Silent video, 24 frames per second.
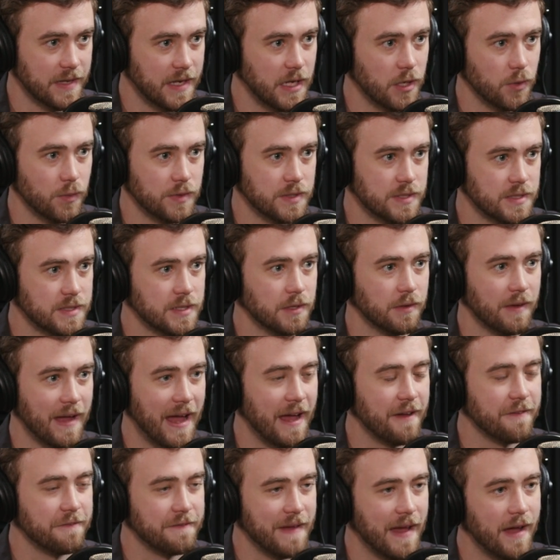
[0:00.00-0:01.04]
and it would still
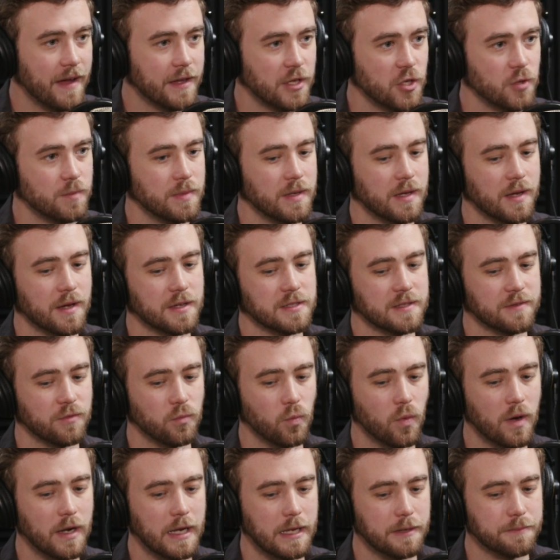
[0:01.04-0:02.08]
have value because
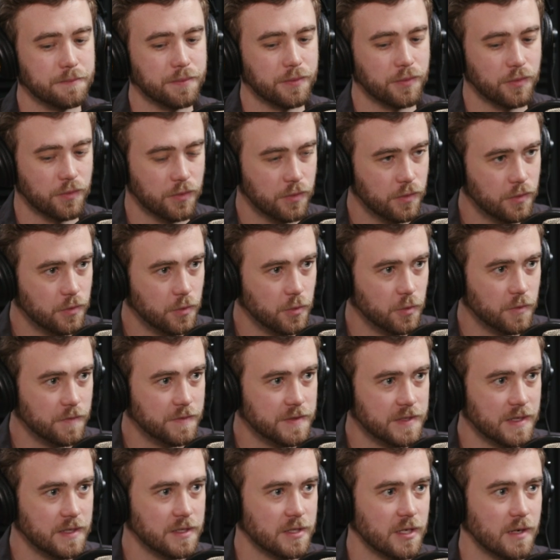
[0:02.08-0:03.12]
of what it
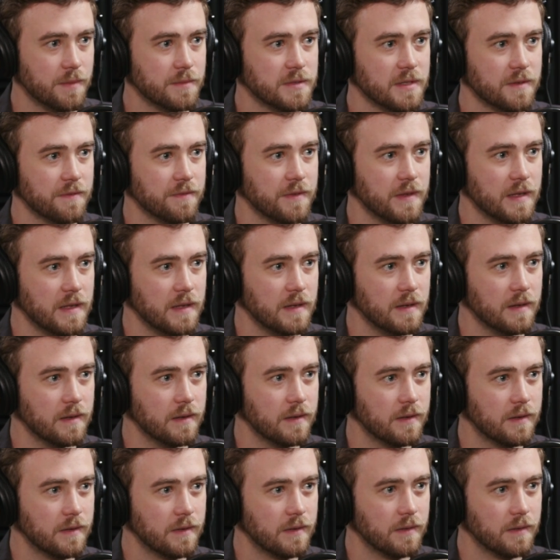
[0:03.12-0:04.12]
proves in terms of the